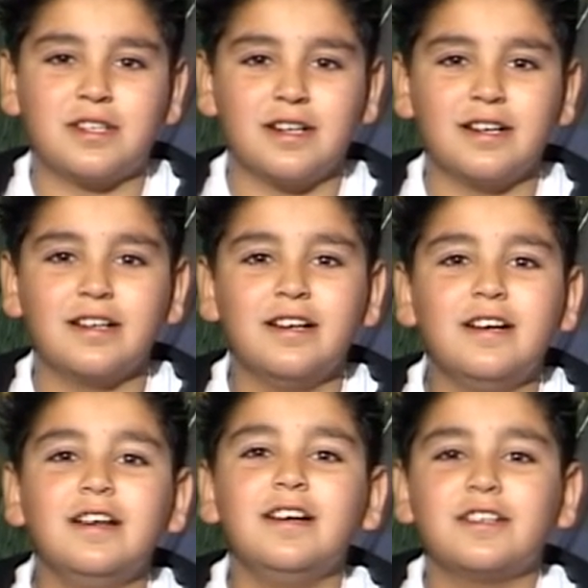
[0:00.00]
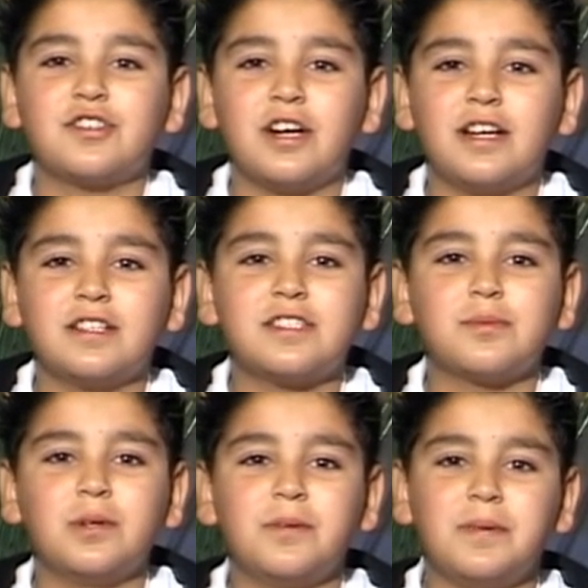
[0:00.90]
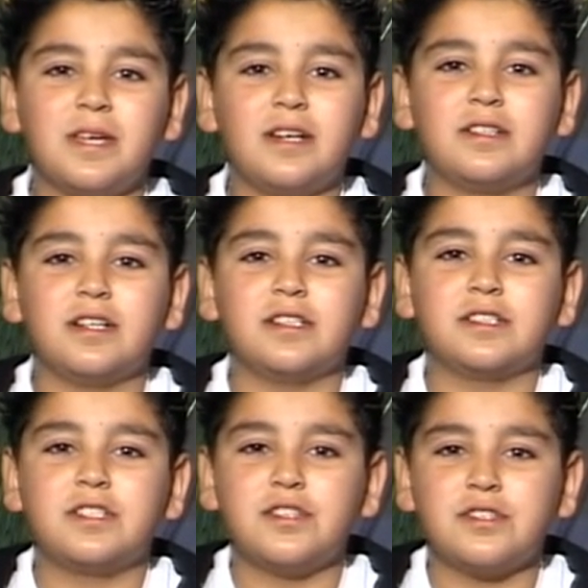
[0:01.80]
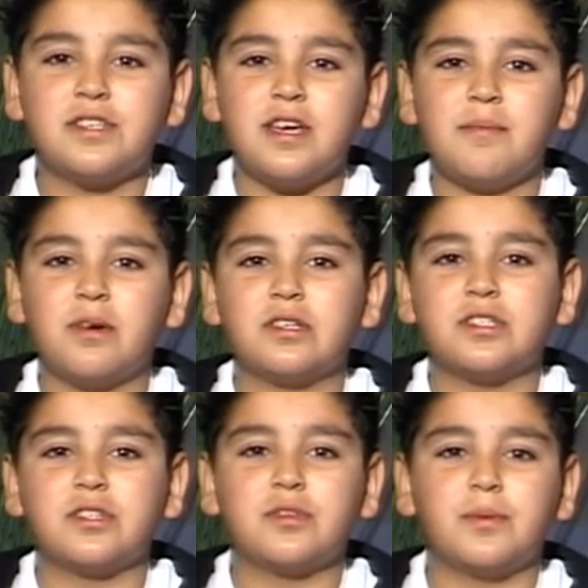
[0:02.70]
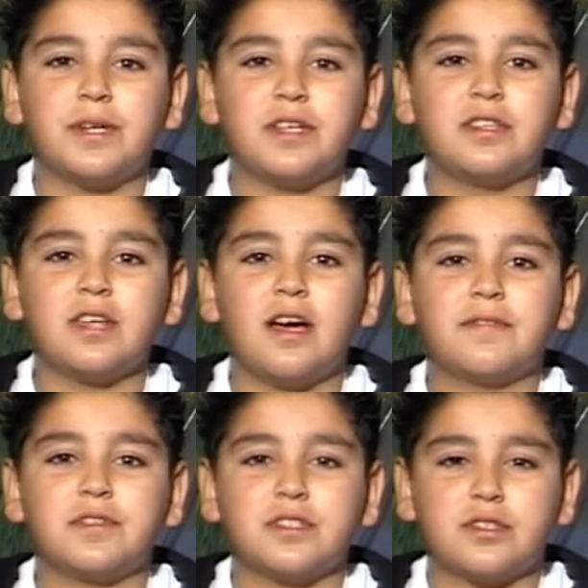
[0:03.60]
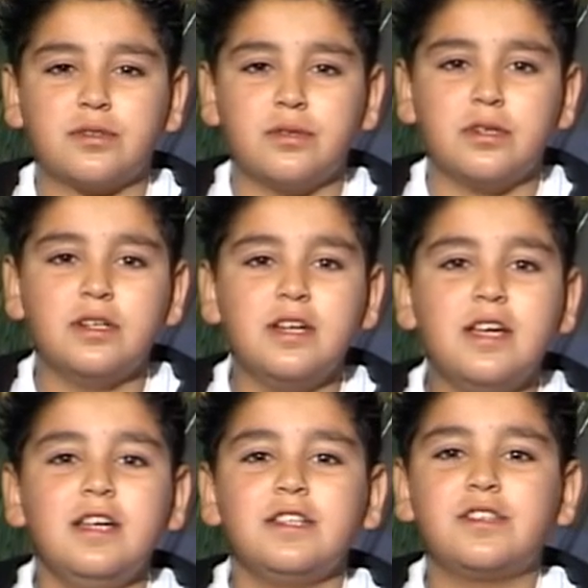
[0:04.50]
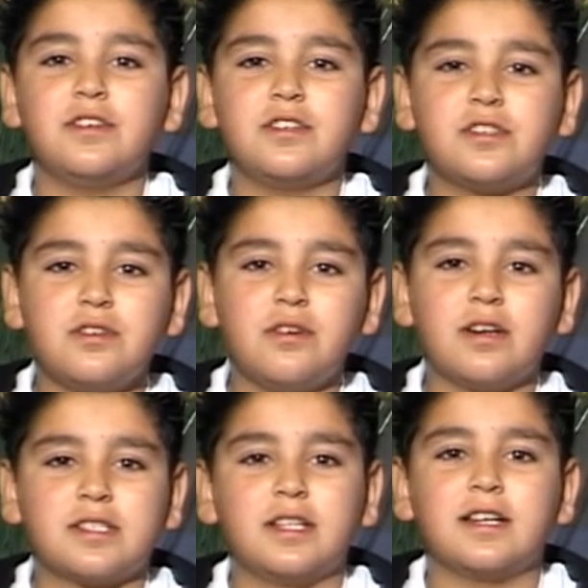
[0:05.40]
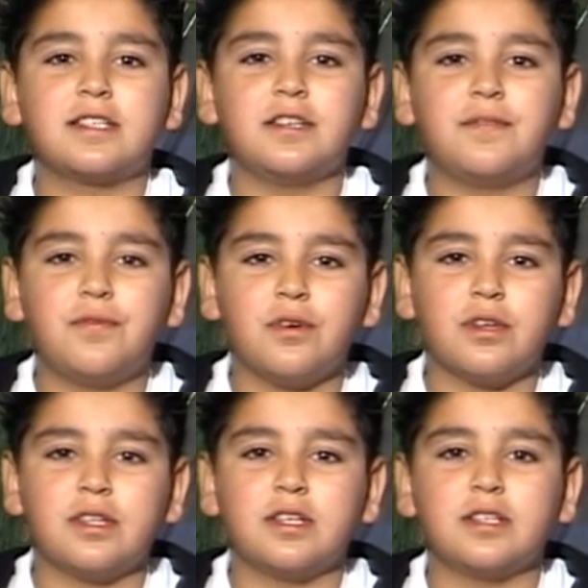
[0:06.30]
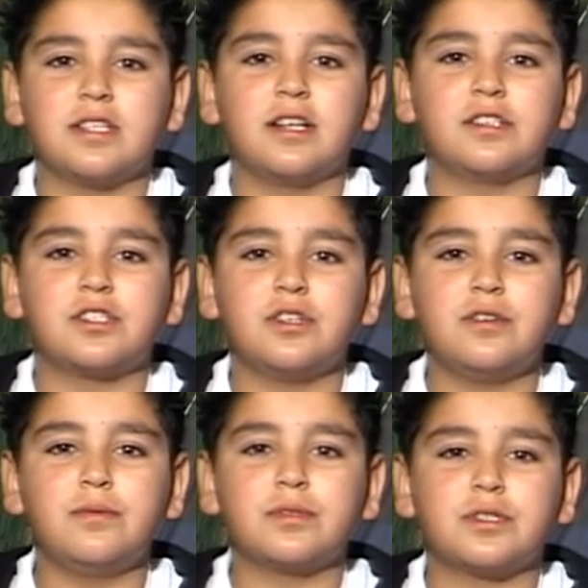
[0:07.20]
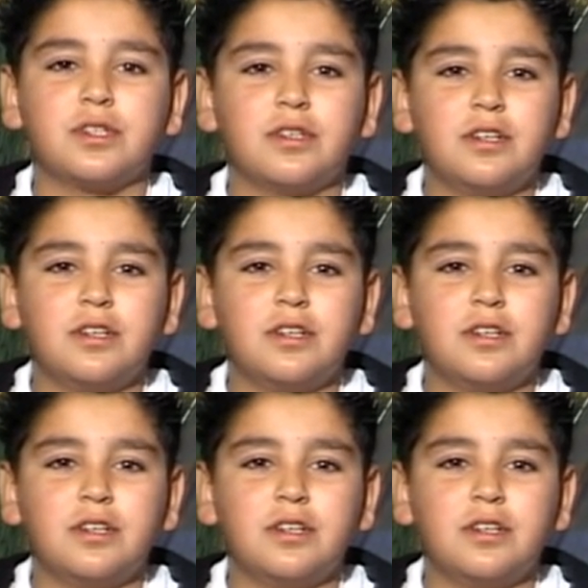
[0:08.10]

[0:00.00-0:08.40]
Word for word: here. Tryouts will be held on Tuesday, March 20th after school. Students who are selected for the talent show sh